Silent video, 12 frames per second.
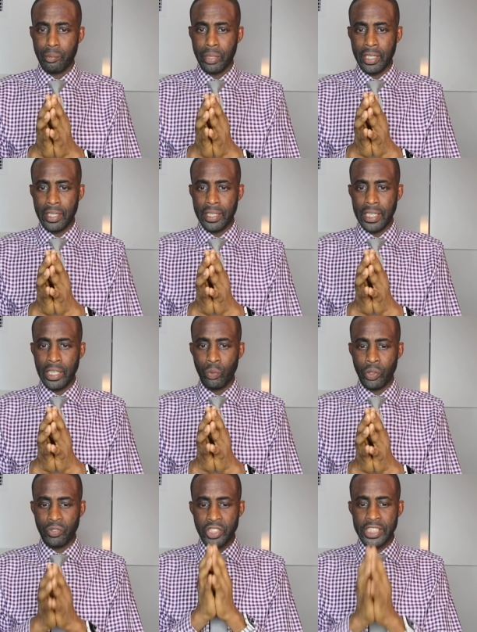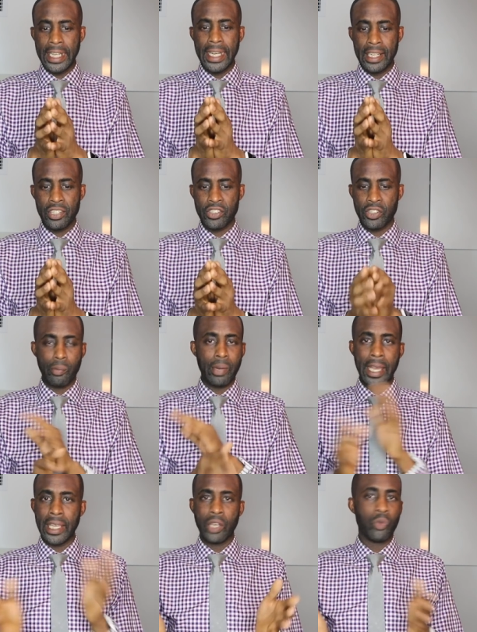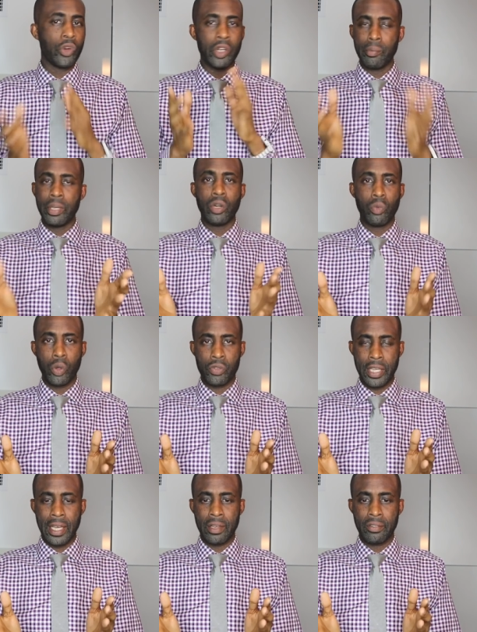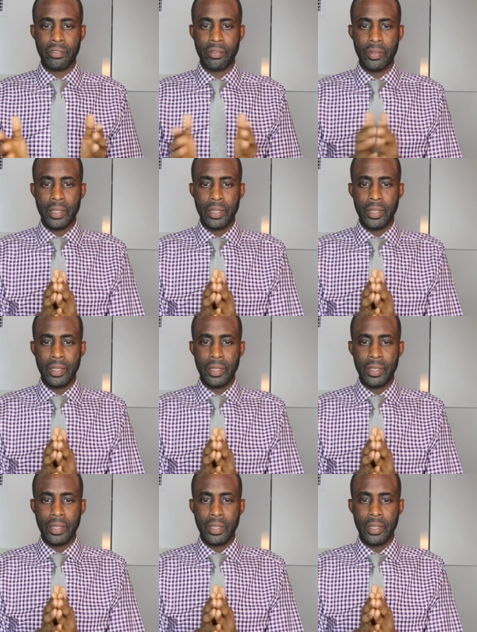but it would have changed the bike, it wouldn't have been a Rose Ave.